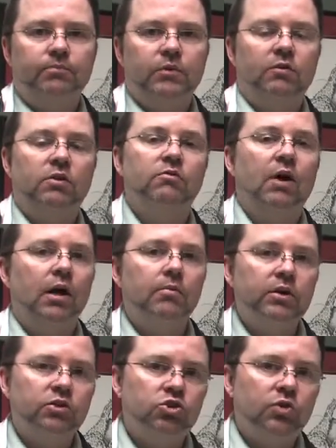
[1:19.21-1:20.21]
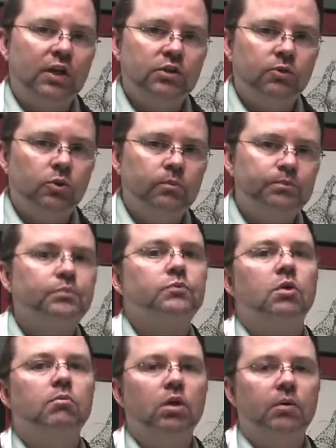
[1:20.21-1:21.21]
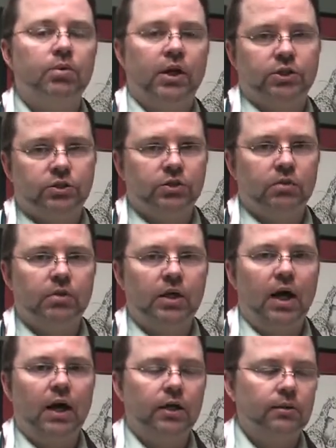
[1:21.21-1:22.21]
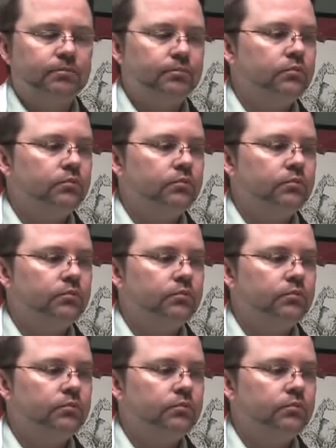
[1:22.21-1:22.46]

If the environment is stressful, blood pressure is going to be higher.